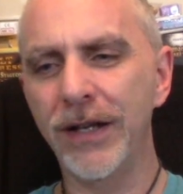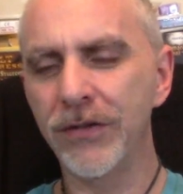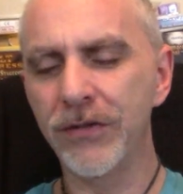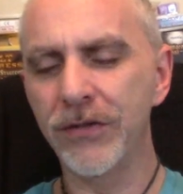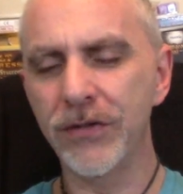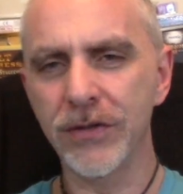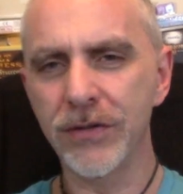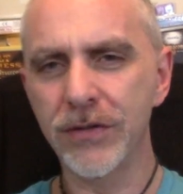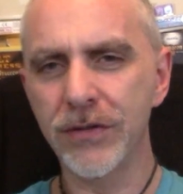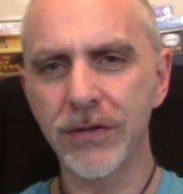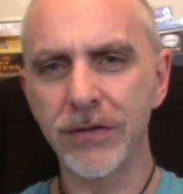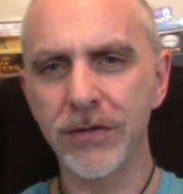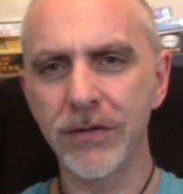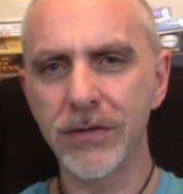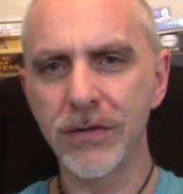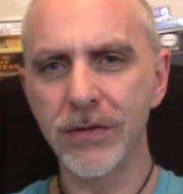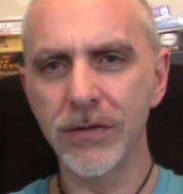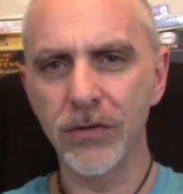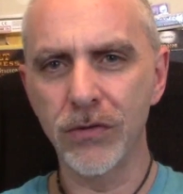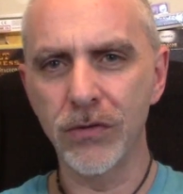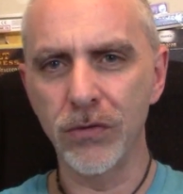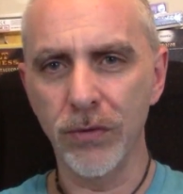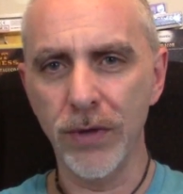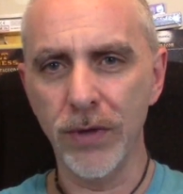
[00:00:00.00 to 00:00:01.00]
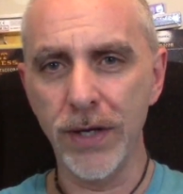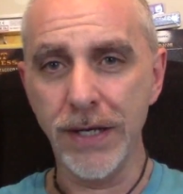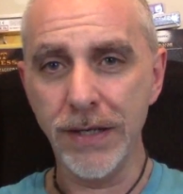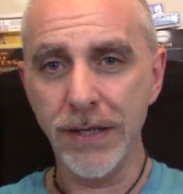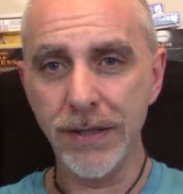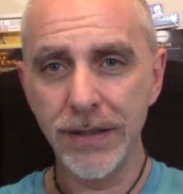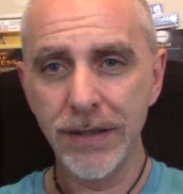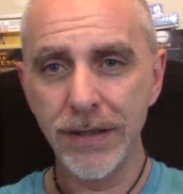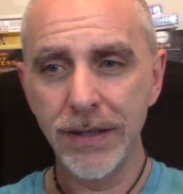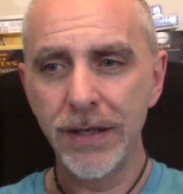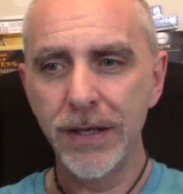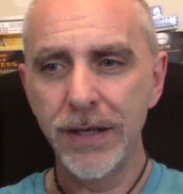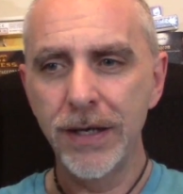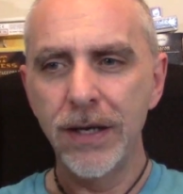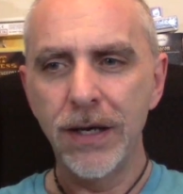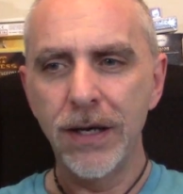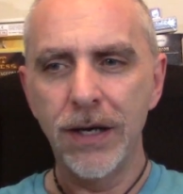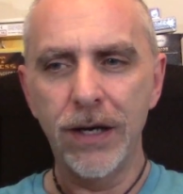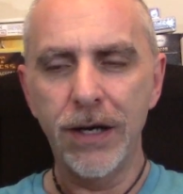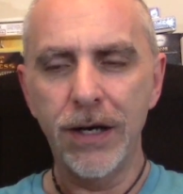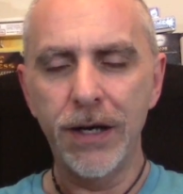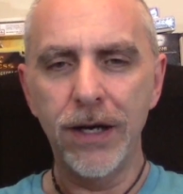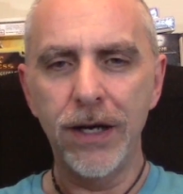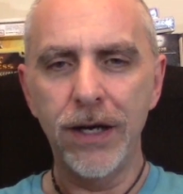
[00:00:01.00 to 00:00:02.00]
It's just great,
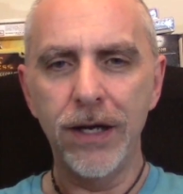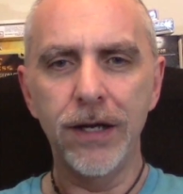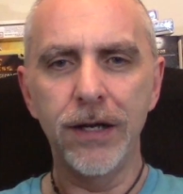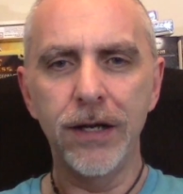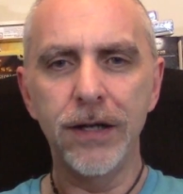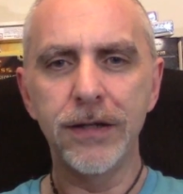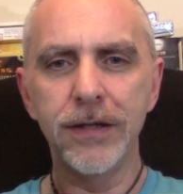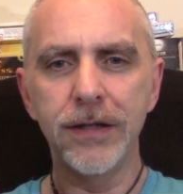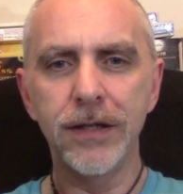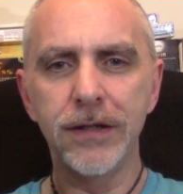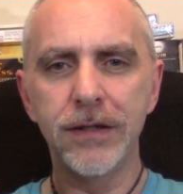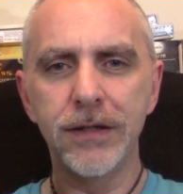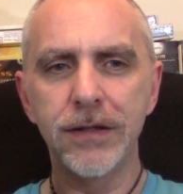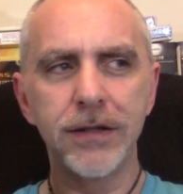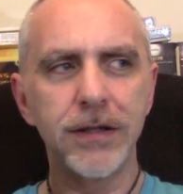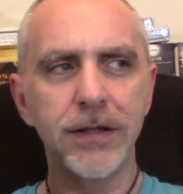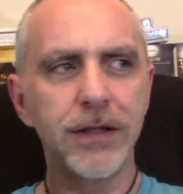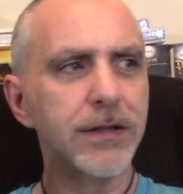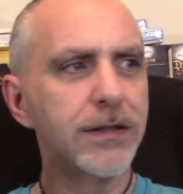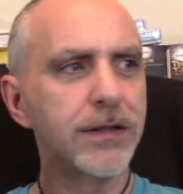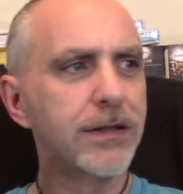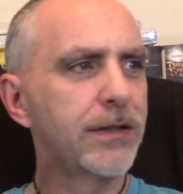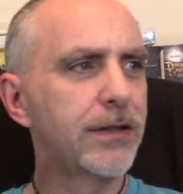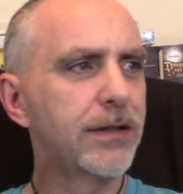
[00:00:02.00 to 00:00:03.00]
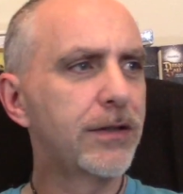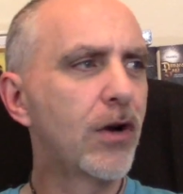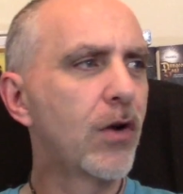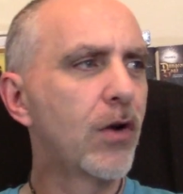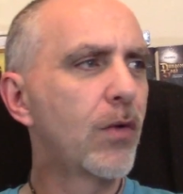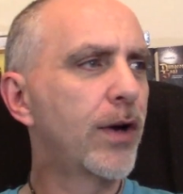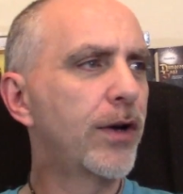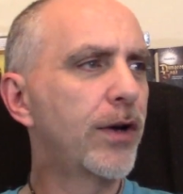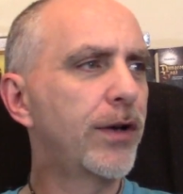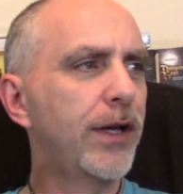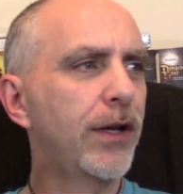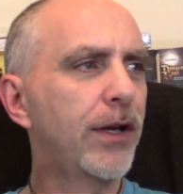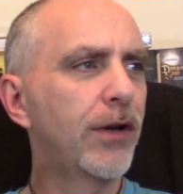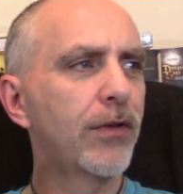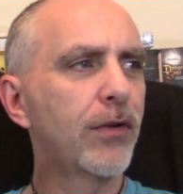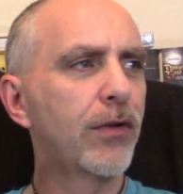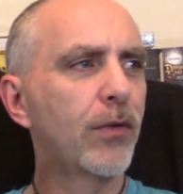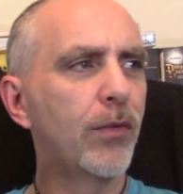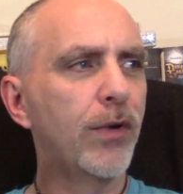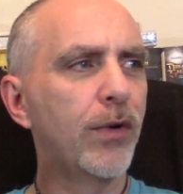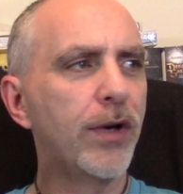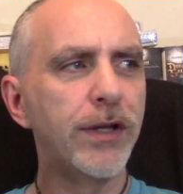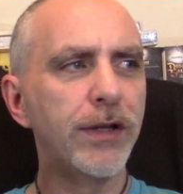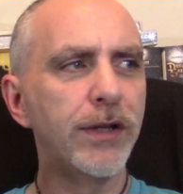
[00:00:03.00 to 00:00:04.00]
and it's nowhere near the
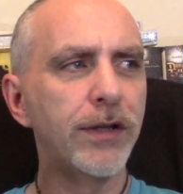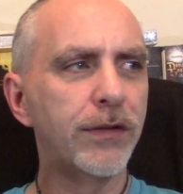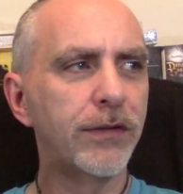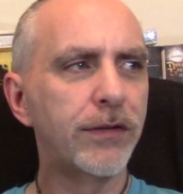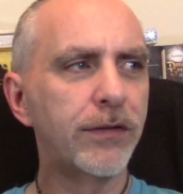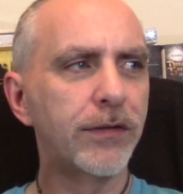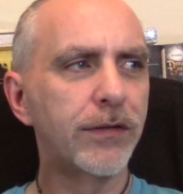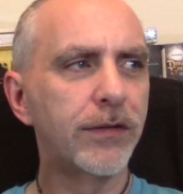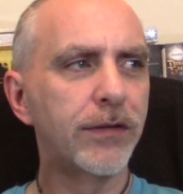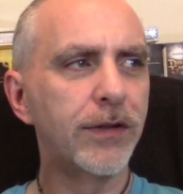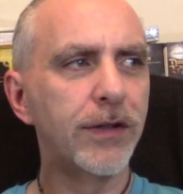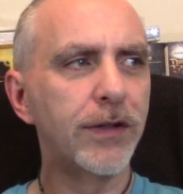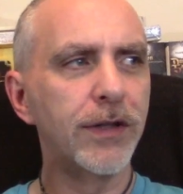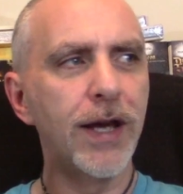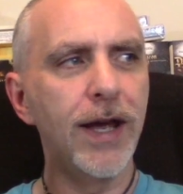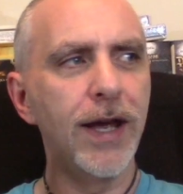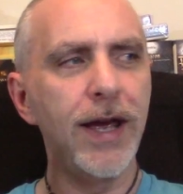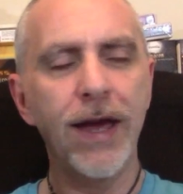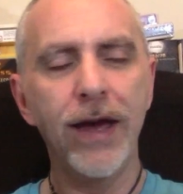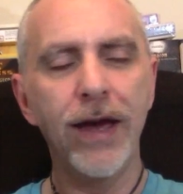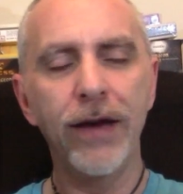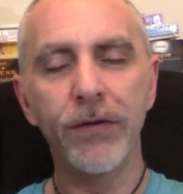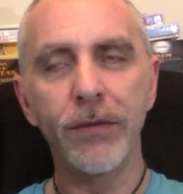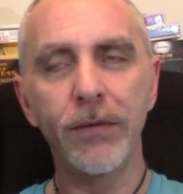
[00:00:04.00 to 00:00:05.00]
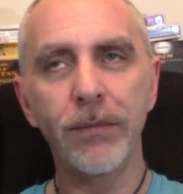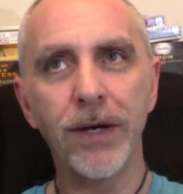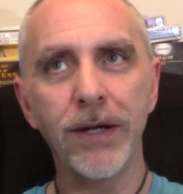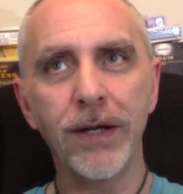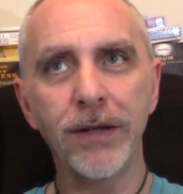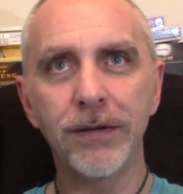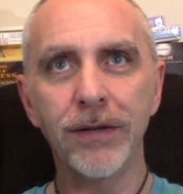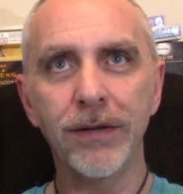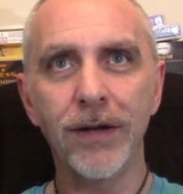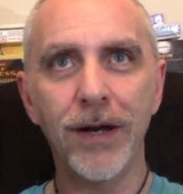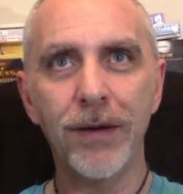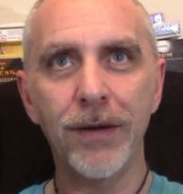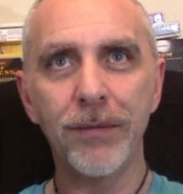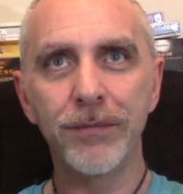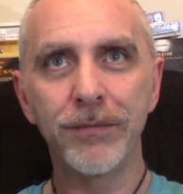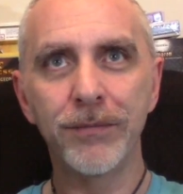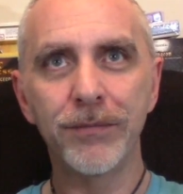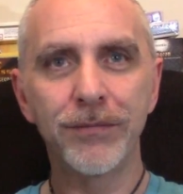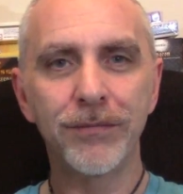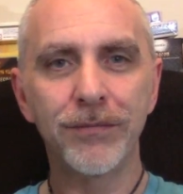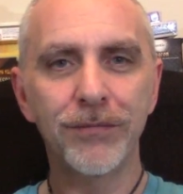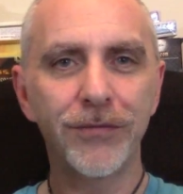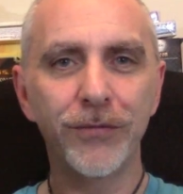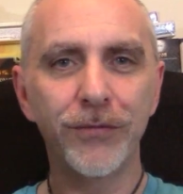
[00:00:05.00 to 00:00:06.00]
one that I have at my top
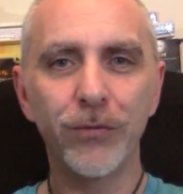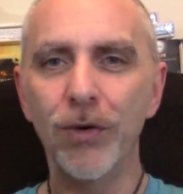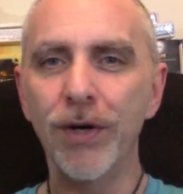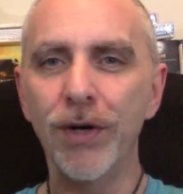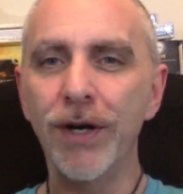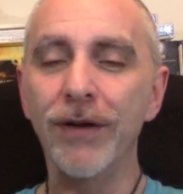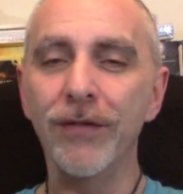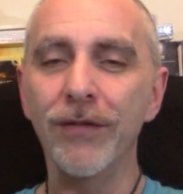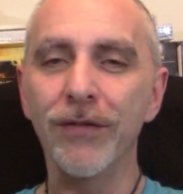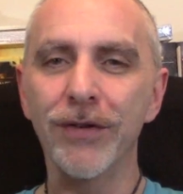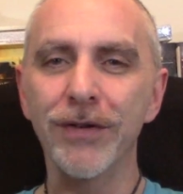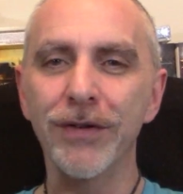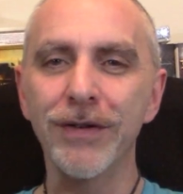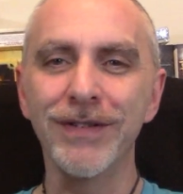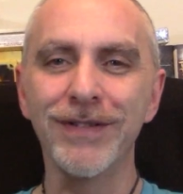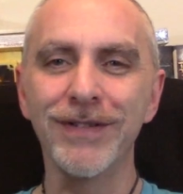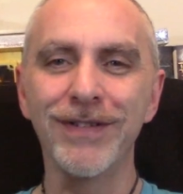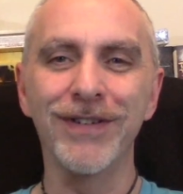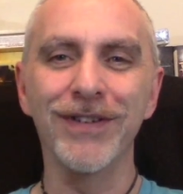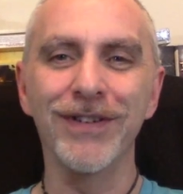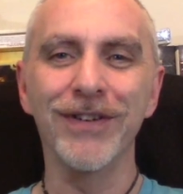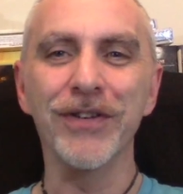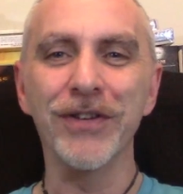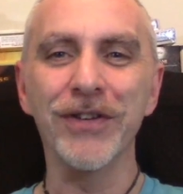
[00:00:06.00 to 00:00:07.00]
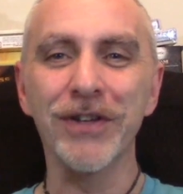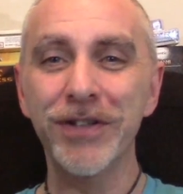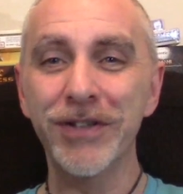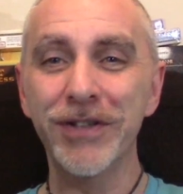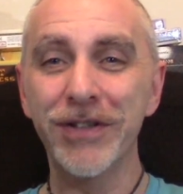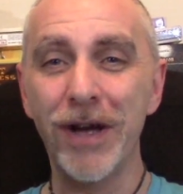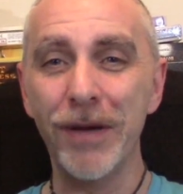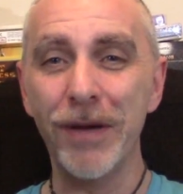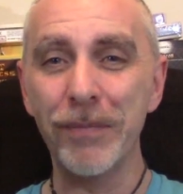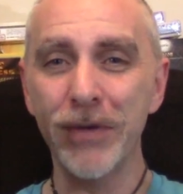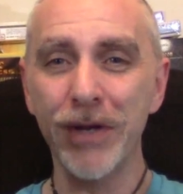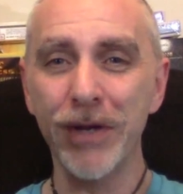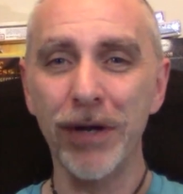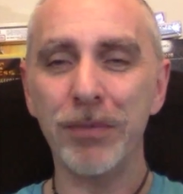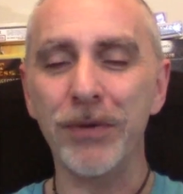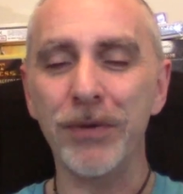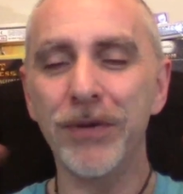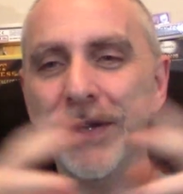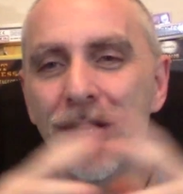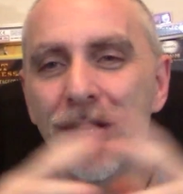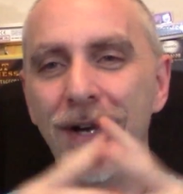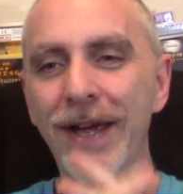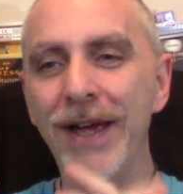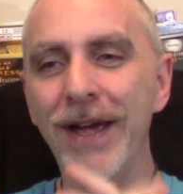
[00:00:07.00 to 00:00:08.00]
whatever or the top
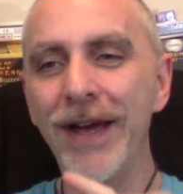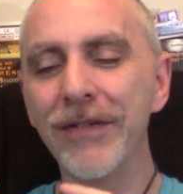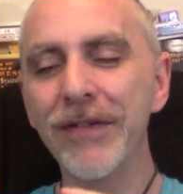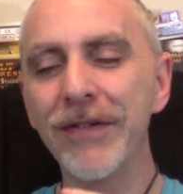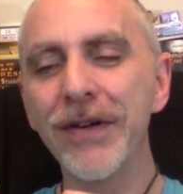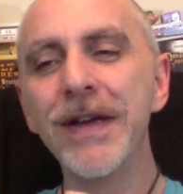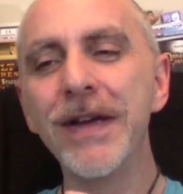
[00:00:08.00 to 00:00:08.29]
couple that I have,